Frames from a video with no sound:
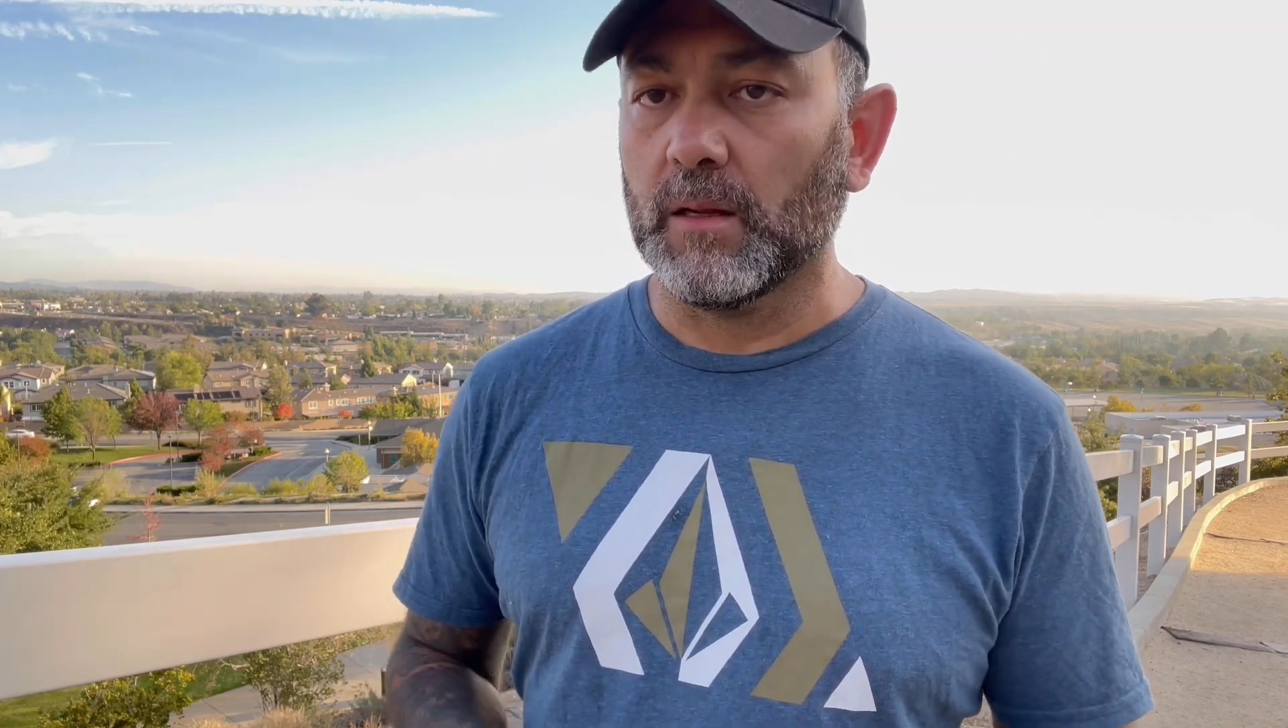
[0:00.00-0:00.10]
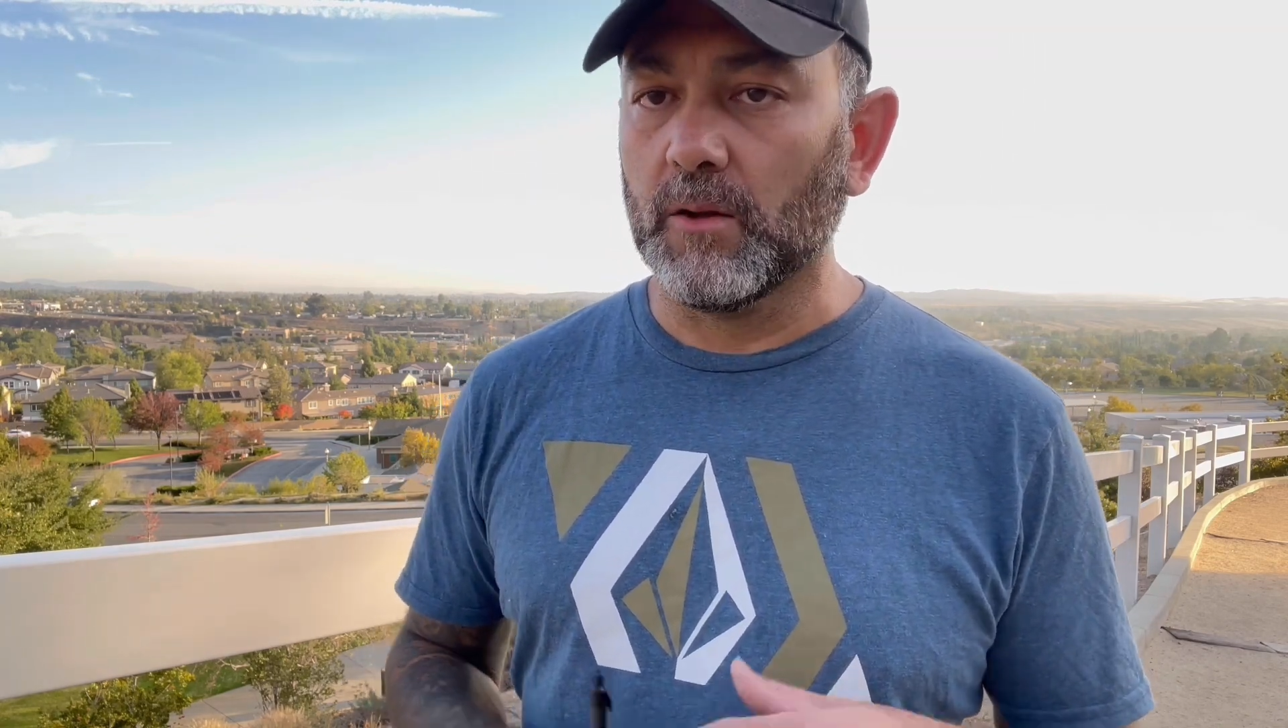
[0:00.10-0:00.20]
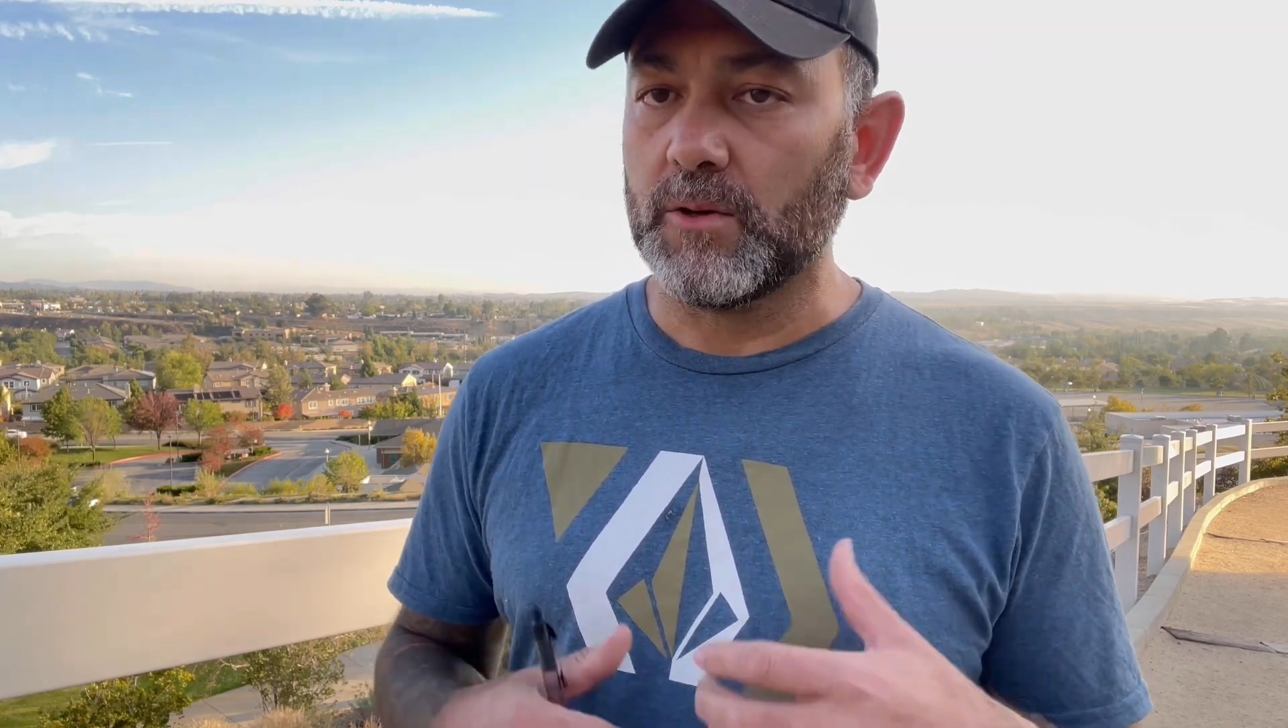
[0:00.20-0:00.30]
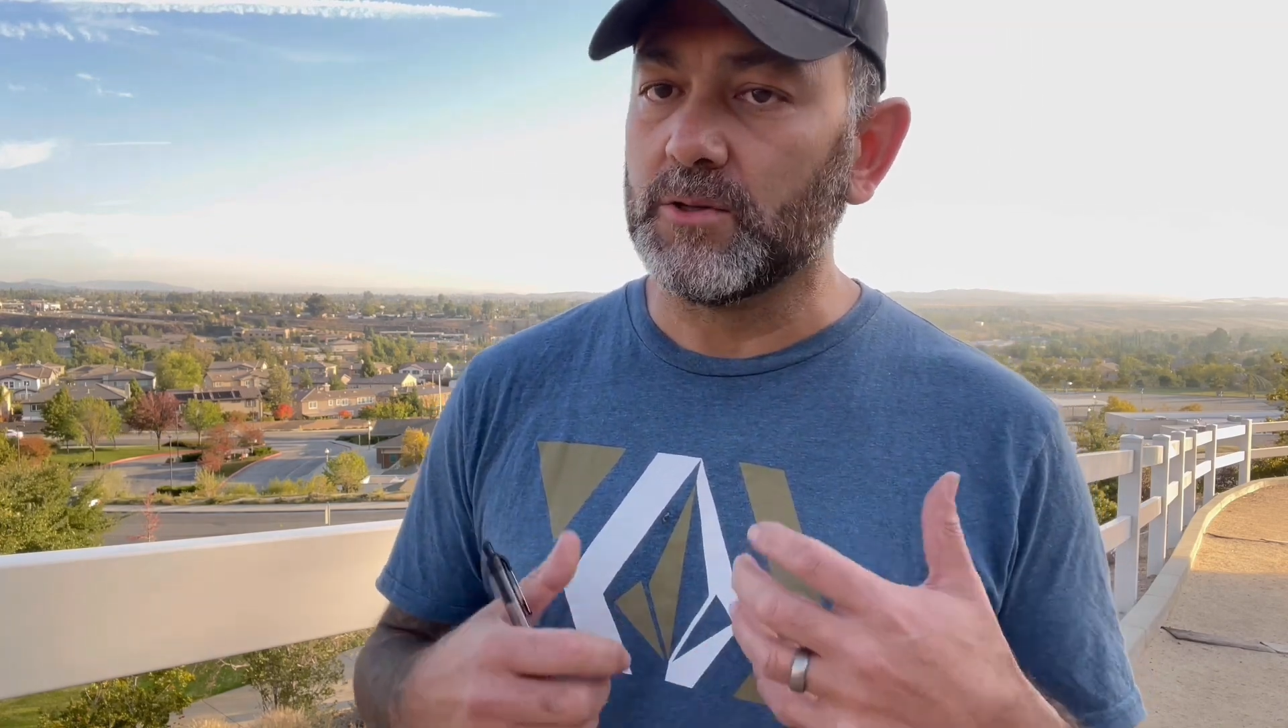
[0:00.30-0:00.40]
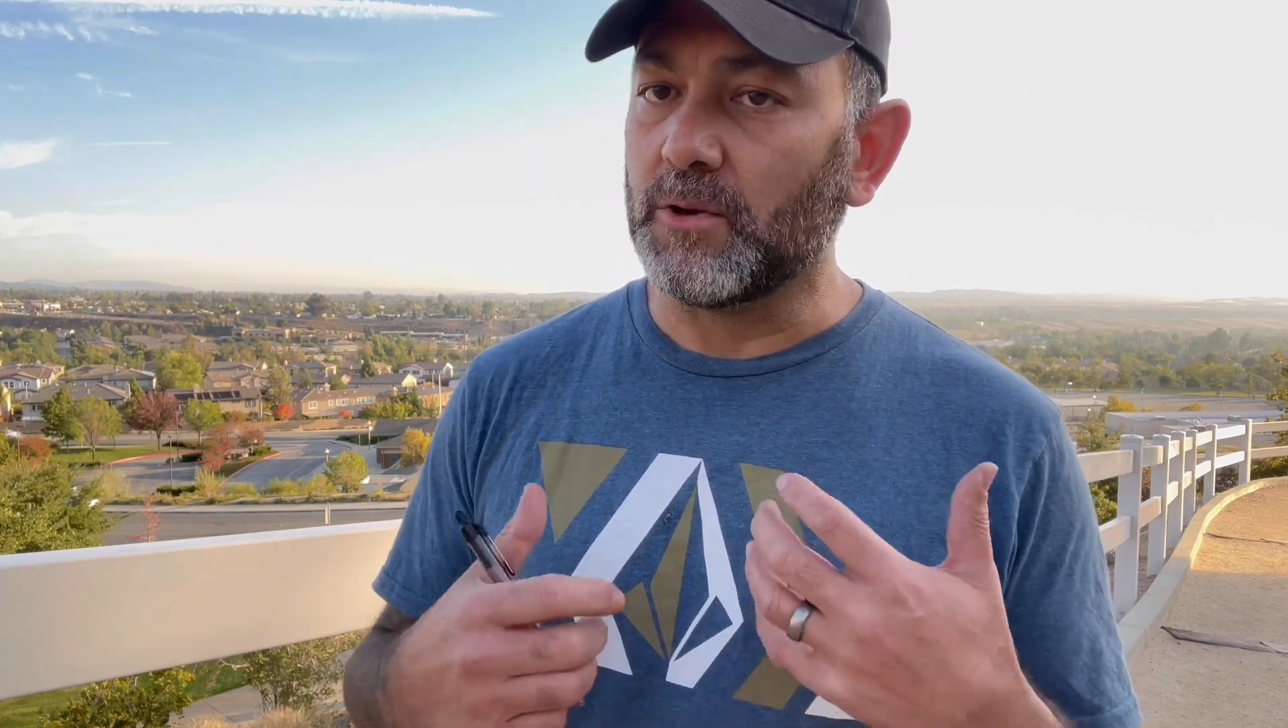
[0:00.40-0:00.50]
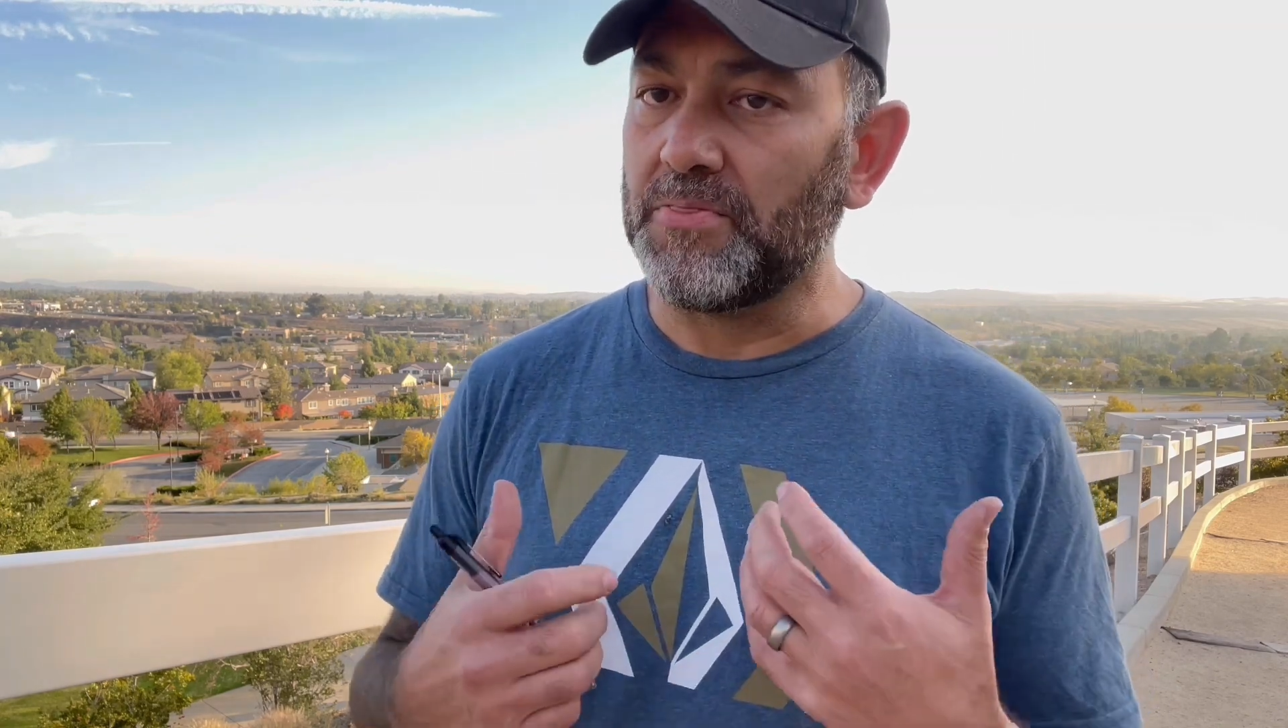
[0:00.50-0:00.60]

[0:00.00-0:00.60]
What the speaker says: lawyers are